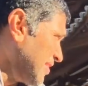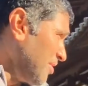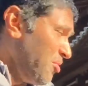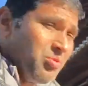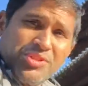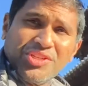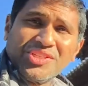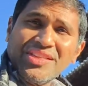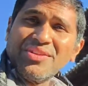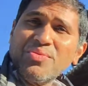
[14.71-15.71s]
the
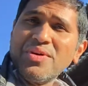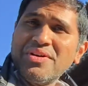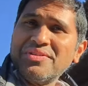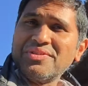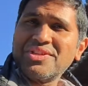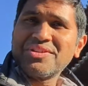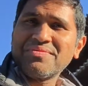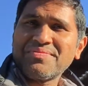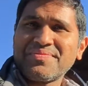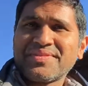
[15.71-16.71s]
oldest in the world,
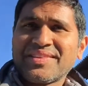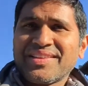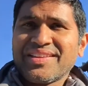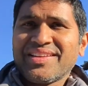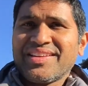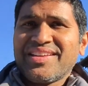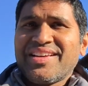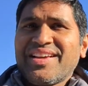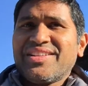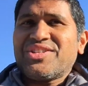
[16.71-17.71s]

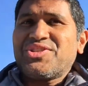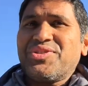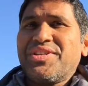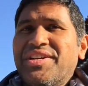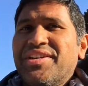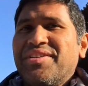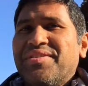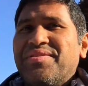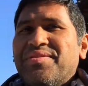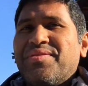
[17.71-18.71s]
and stood here
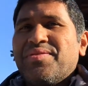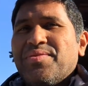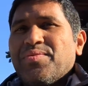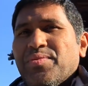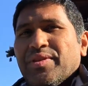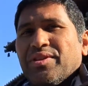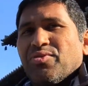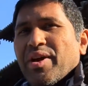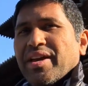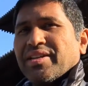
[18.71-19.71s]
with
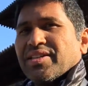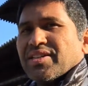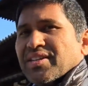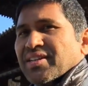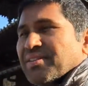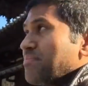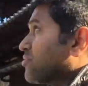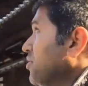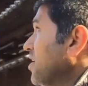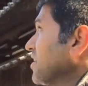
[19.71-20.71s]
great
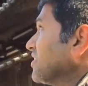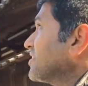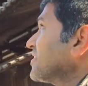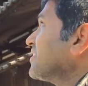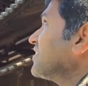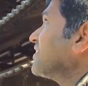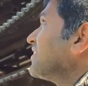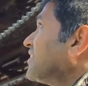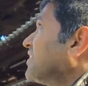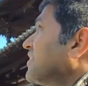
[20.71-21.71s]
pride.
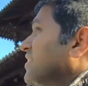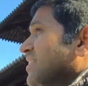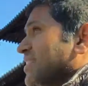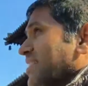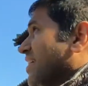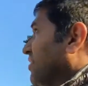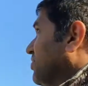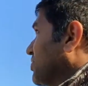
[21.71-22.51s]
It